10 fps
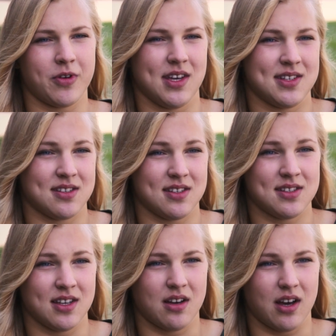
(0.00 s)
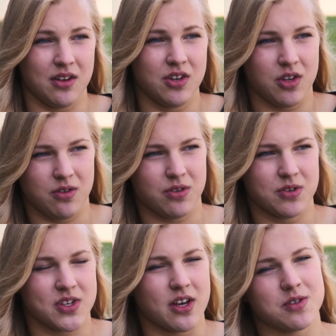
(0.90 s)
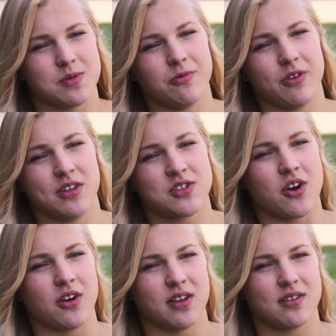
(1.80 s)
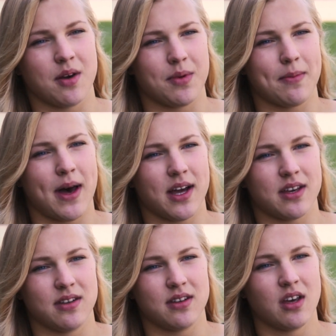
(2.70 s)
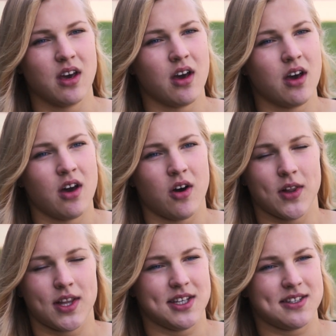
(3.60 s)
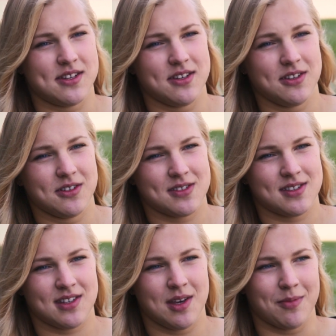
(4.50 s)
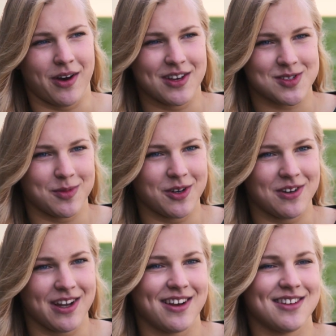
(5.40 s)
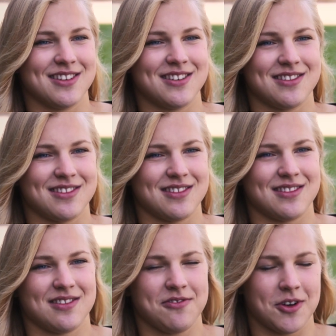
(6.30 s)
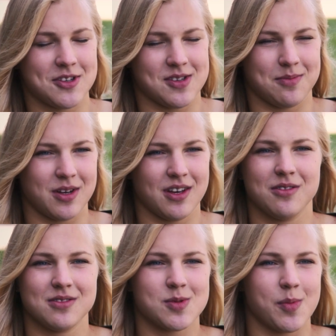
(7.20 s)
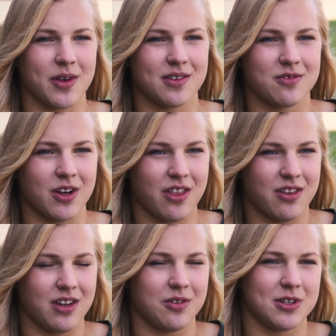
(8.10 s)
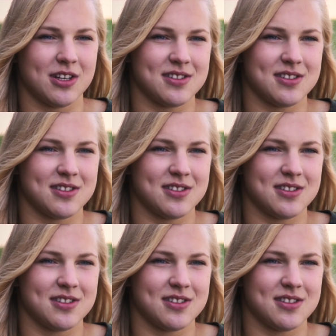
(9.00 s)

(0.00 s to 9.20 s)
the race, I said I knew those girls were really strong at coming back, and all I needed to do is keep my eyes on my own lane and focus on my own swimming rather than anyone